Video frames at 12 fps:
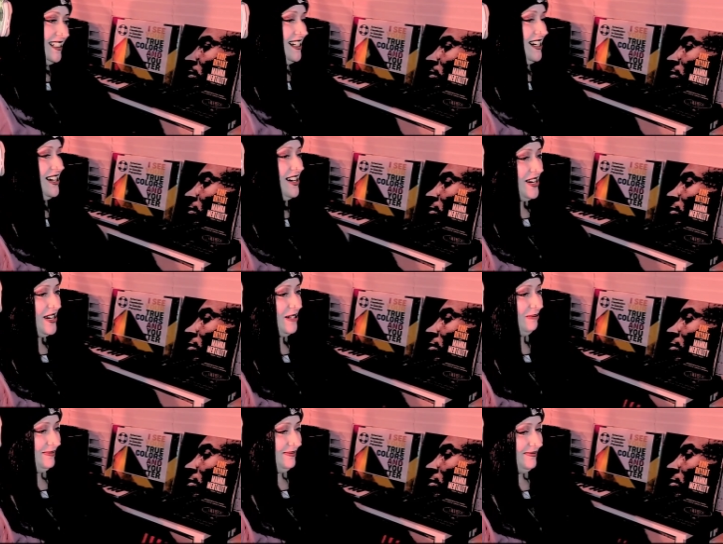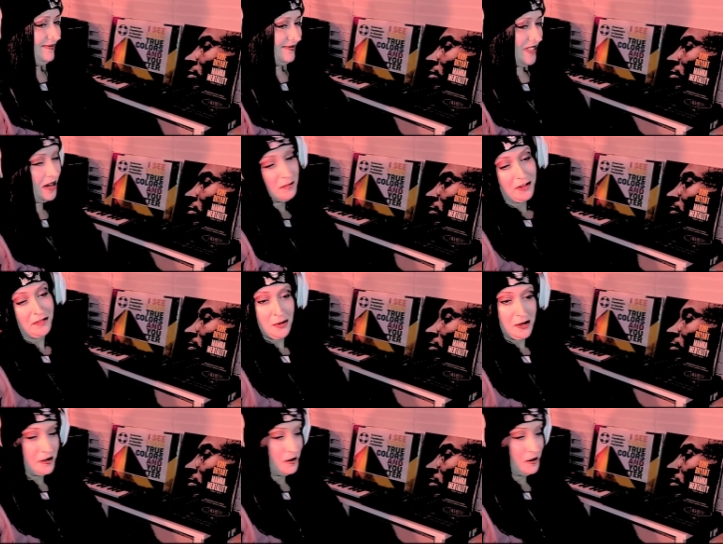And I'm here for it.